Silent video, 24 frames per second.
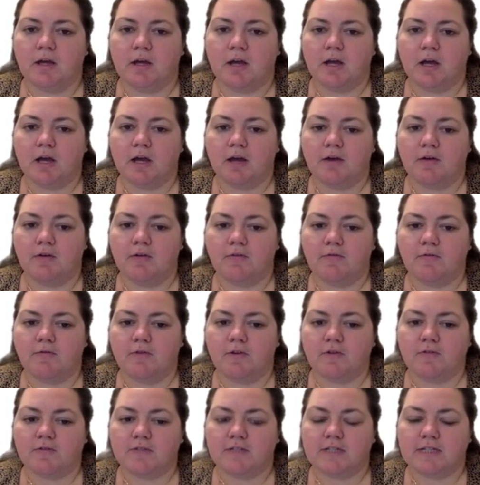Uh,
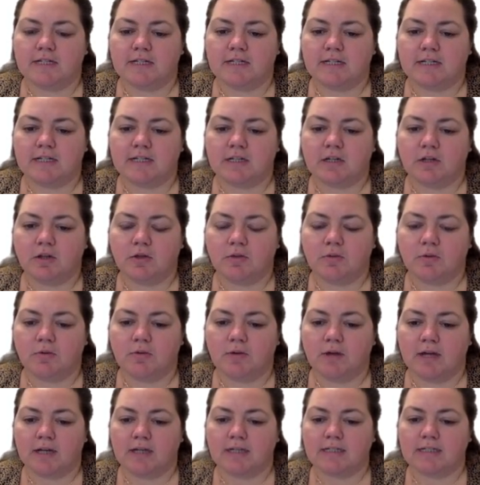15 through
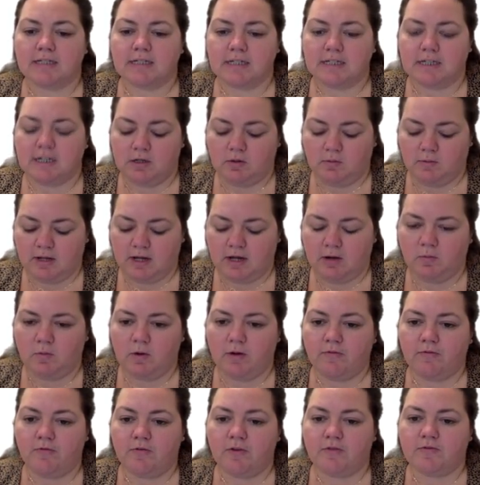19, we had
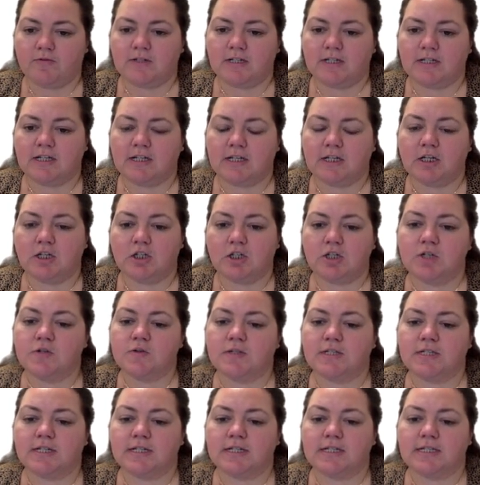one 15, two
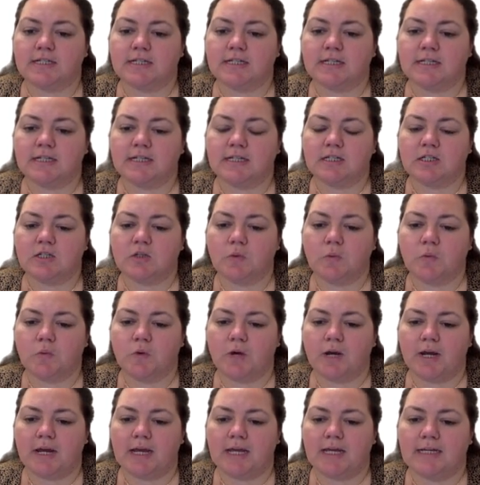16s,
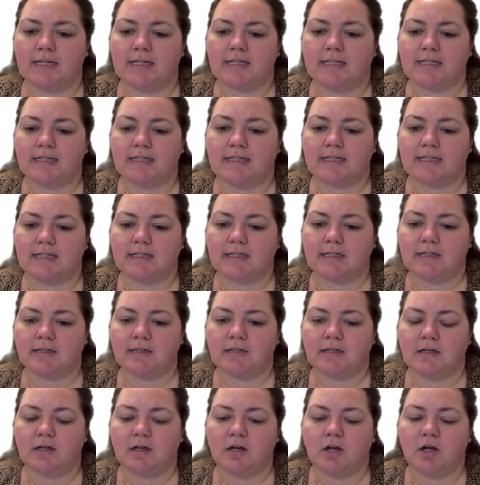one 18.
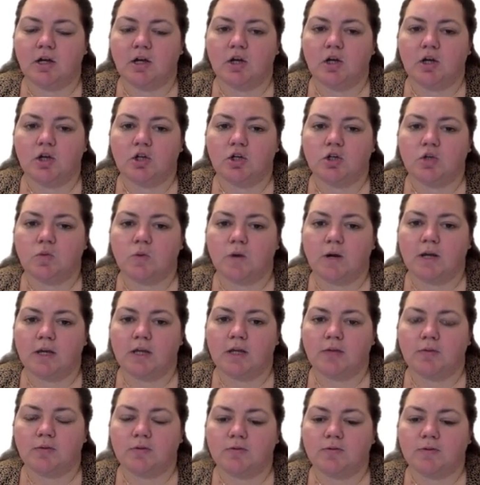20
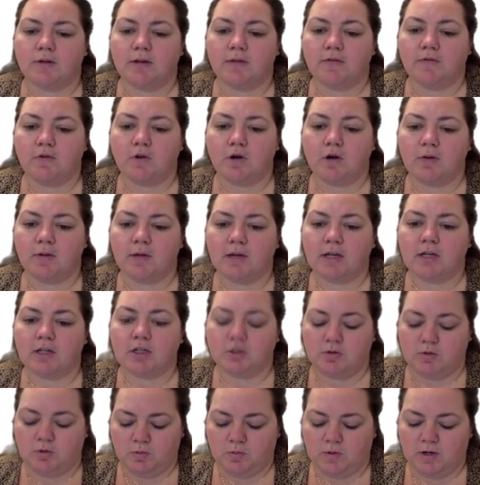through 24, we had
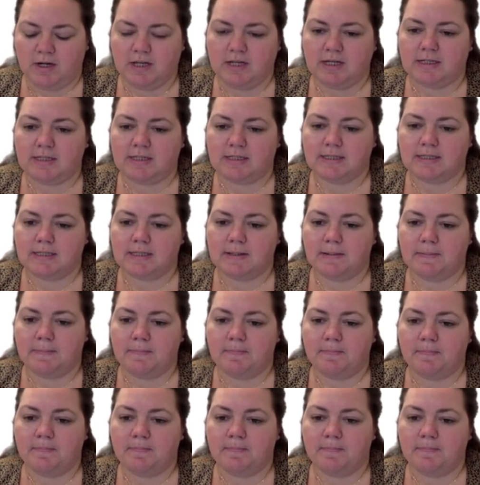two 20s.